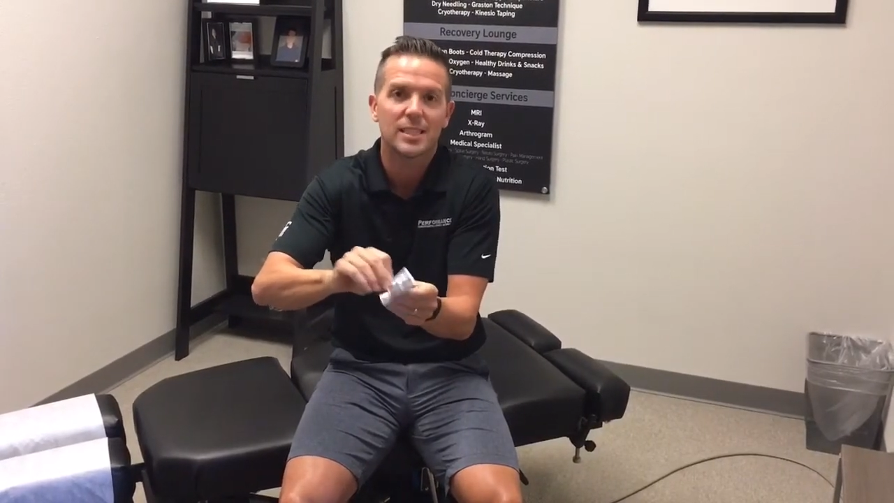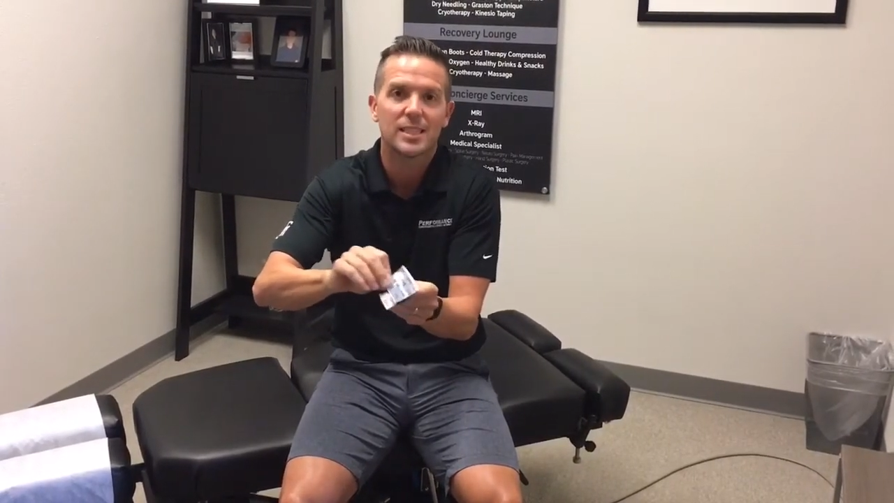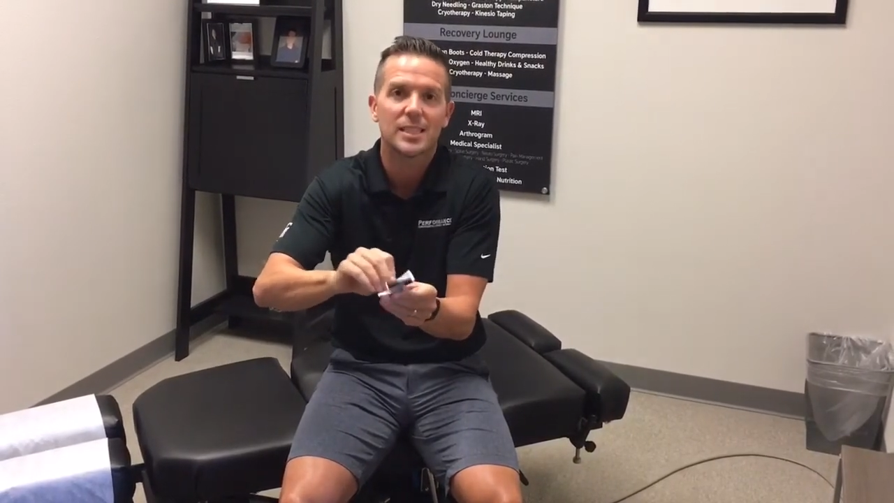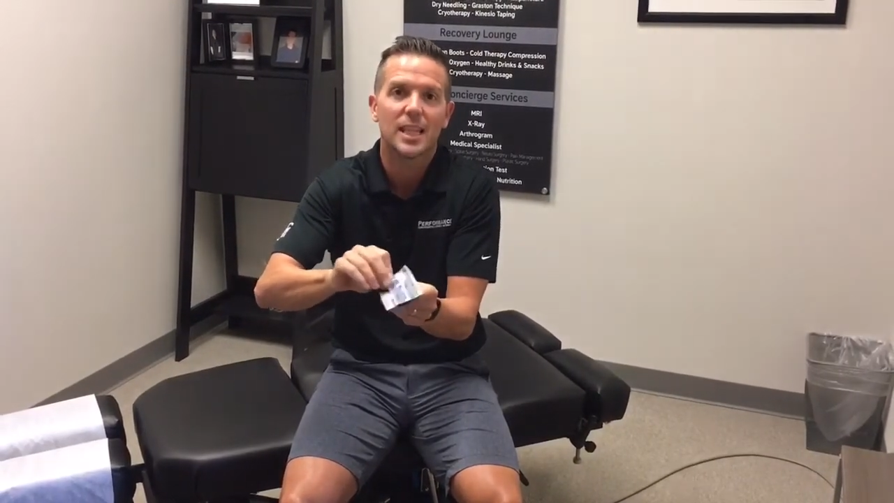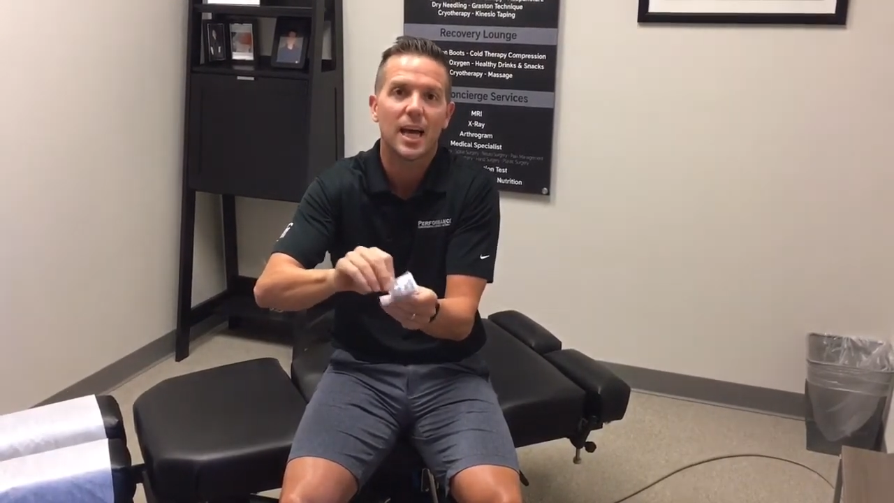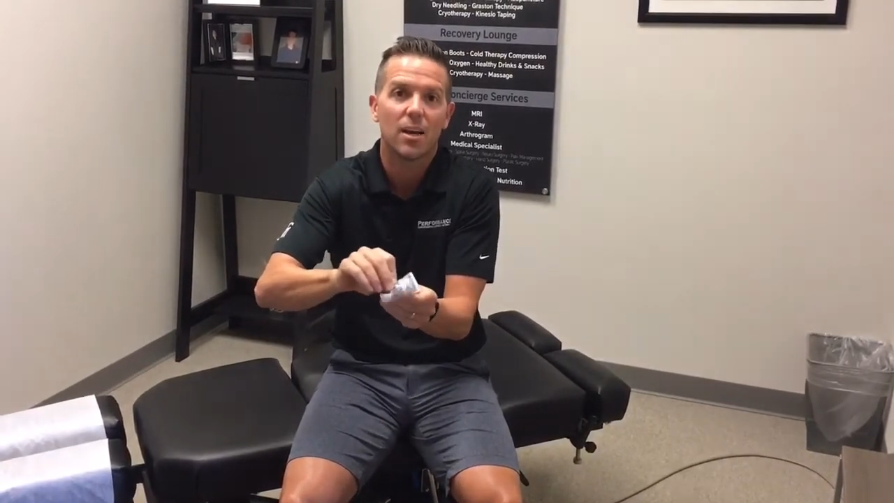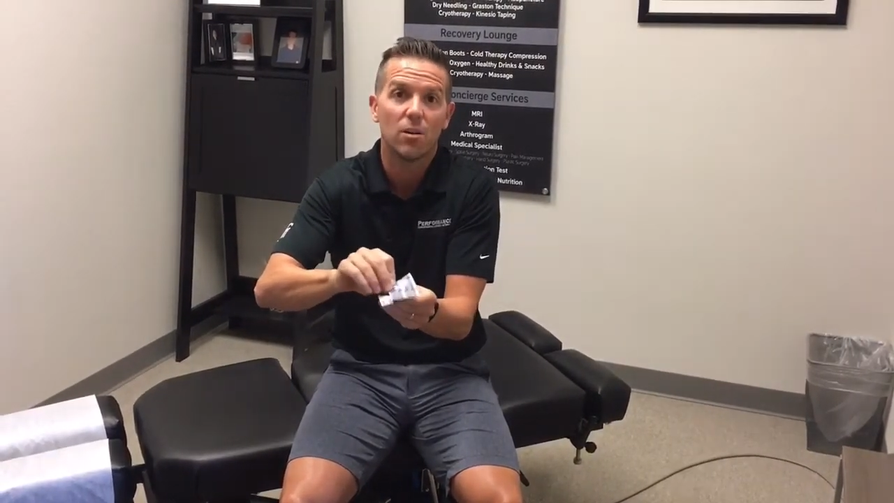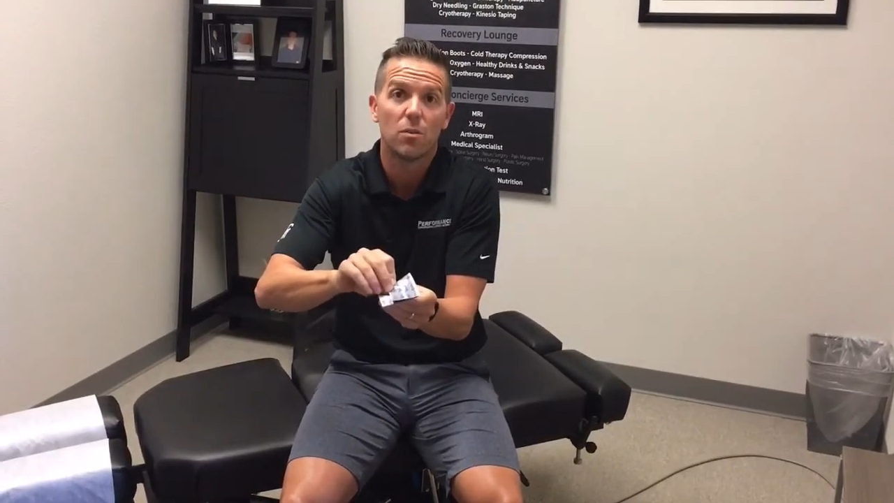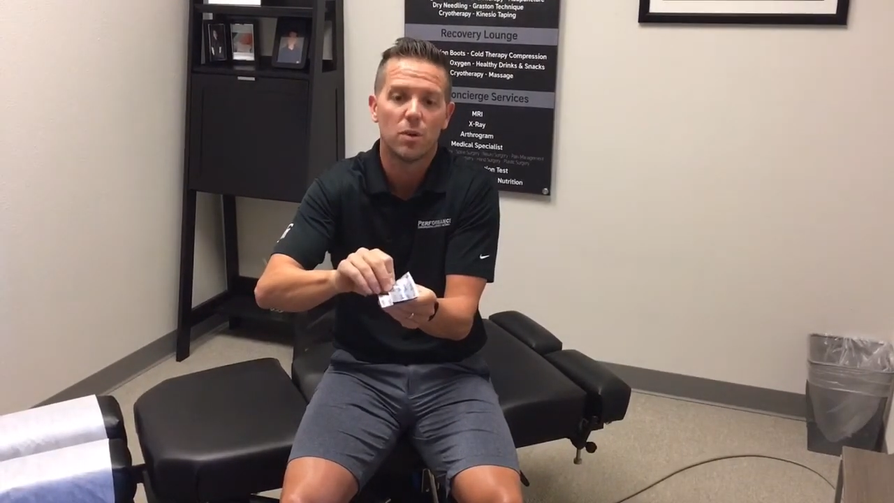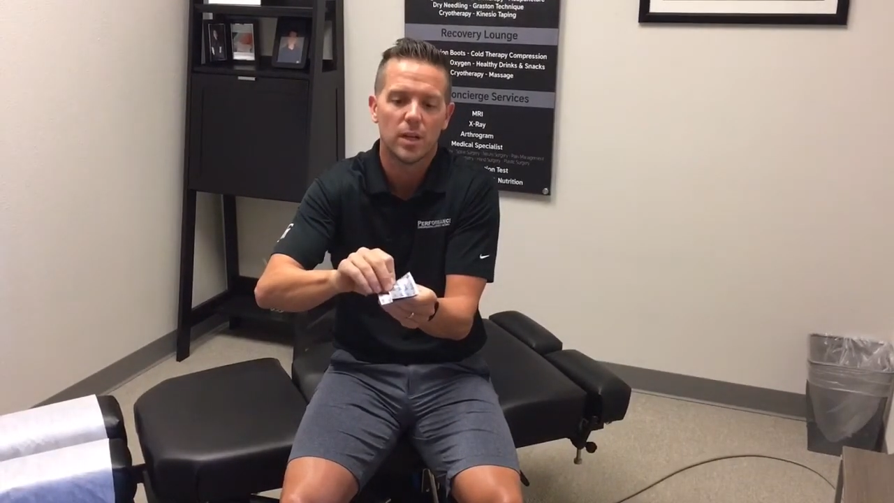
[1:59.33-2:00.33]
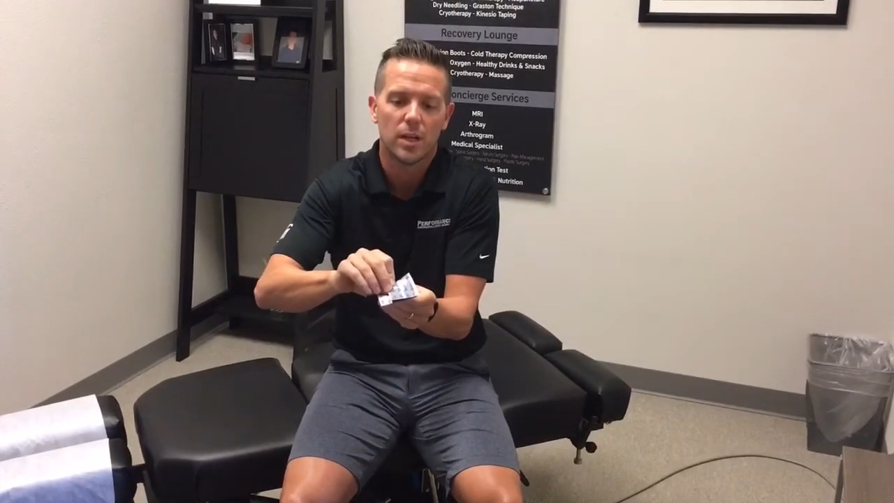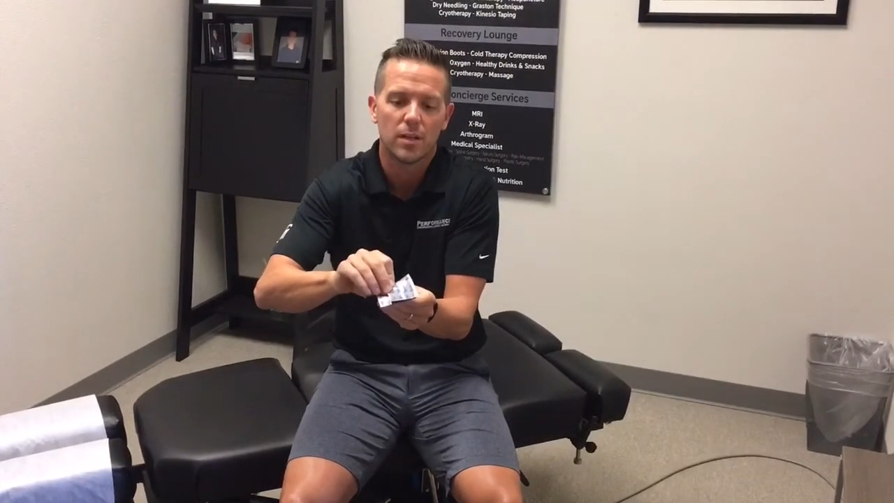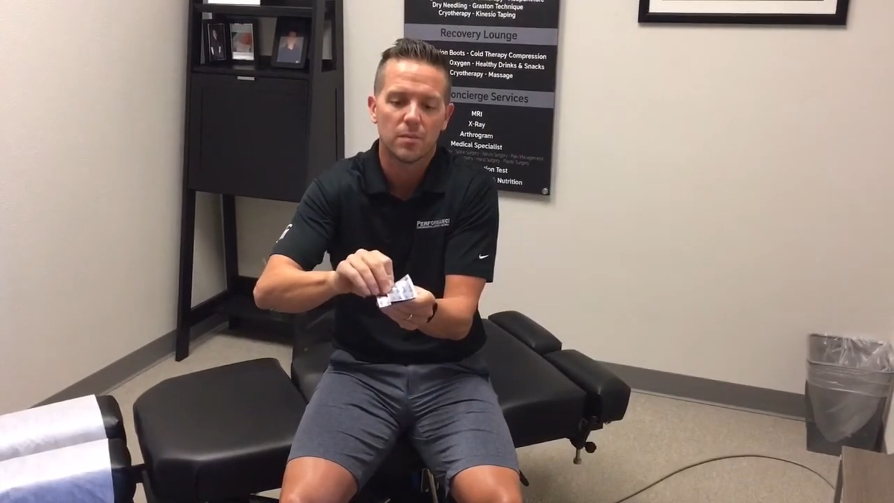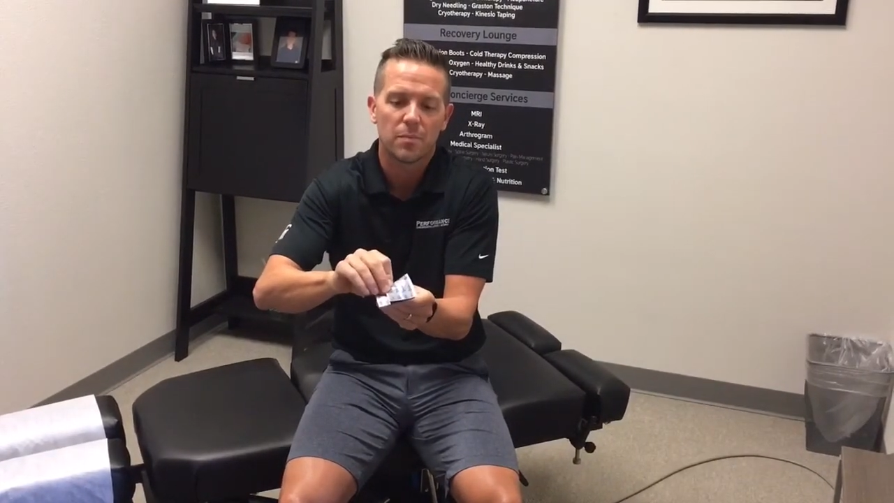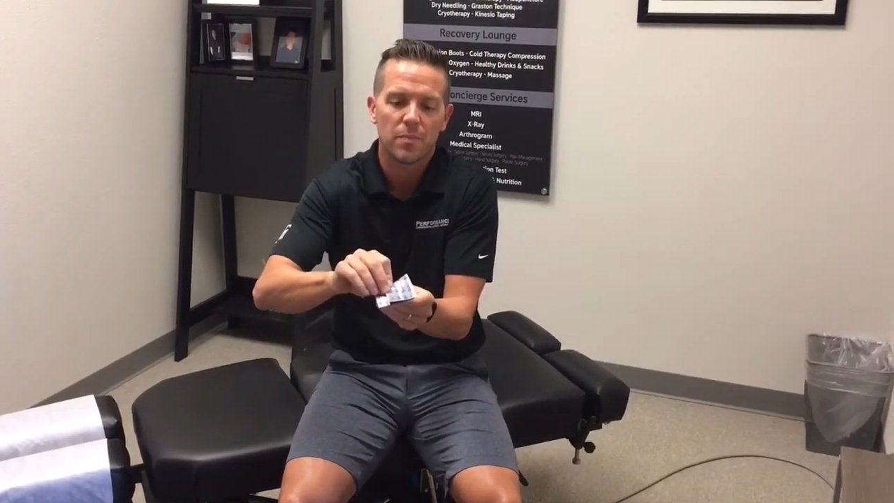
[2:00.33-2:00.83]
to slide over one
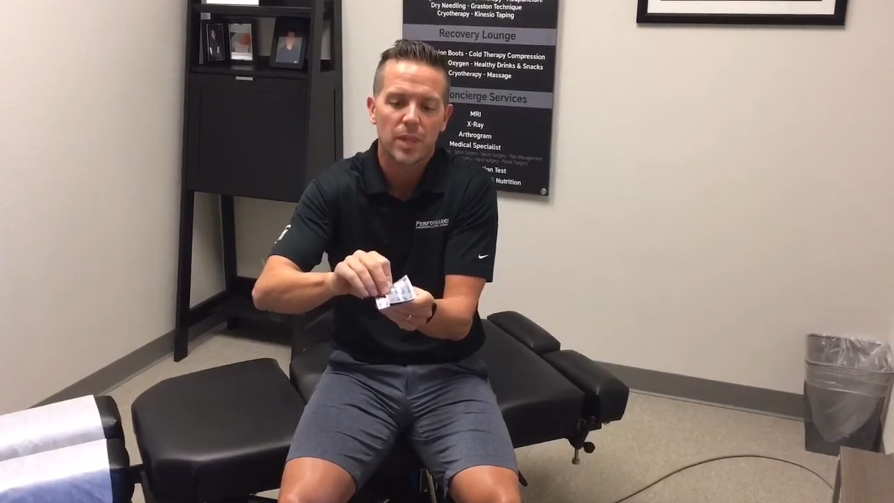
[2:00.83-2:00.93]
another.